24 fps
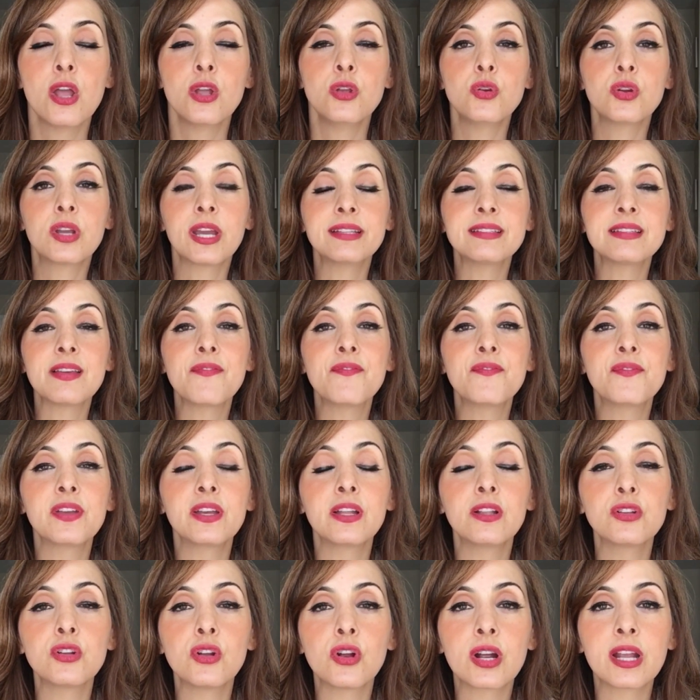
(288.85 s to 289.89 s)
You get to
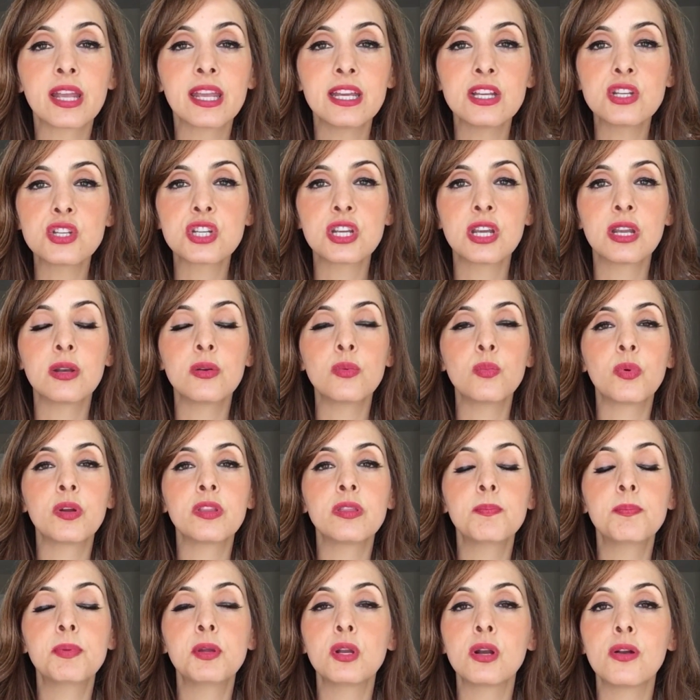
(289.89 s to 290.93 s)
fill your kitchen
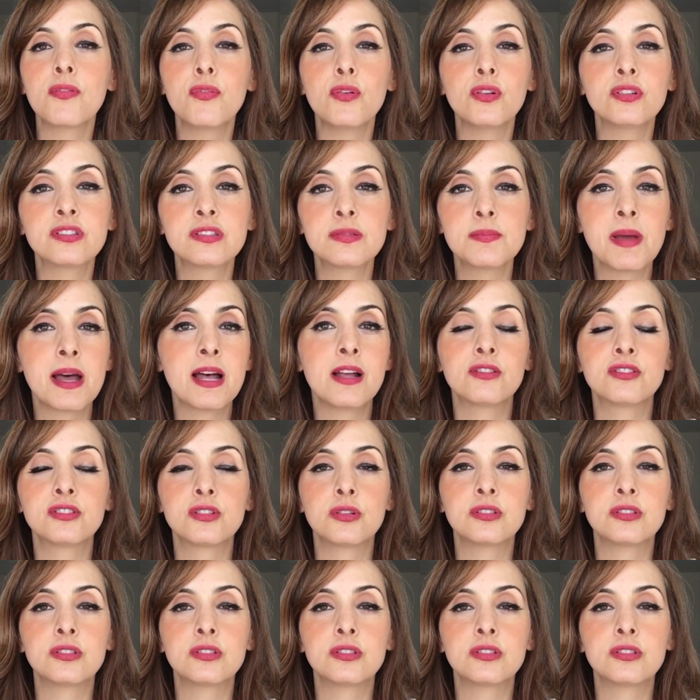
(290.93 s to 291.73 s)
with beautiful smells.